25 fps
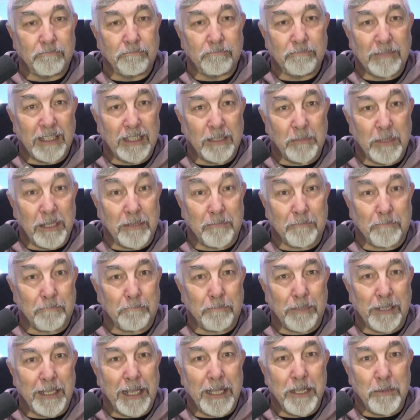had a bit
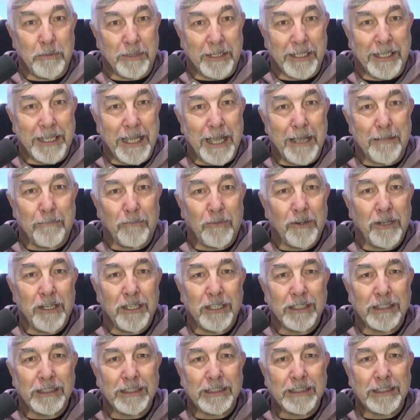play with the
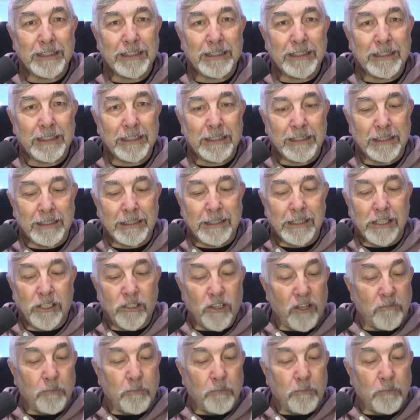camera. So